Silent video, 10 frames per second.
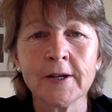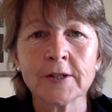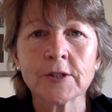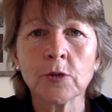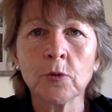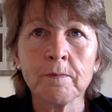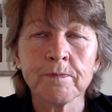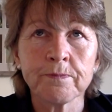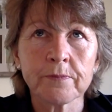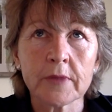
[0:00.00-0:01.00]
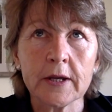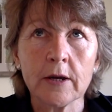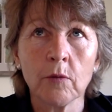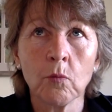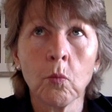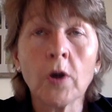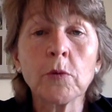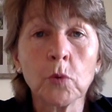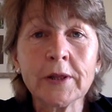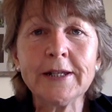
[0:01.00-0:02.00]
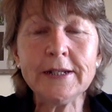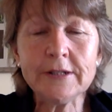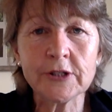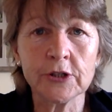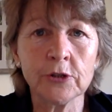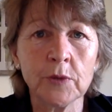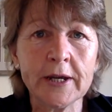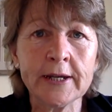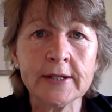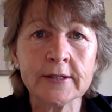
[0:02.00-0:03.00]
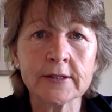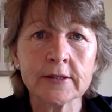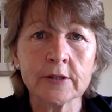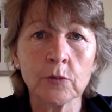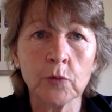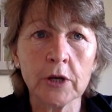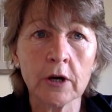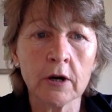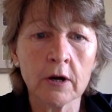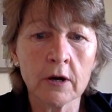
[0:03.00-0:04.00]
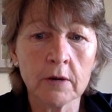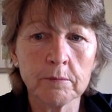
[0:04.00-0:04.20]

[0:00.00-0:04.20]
So what it will lead to is that we are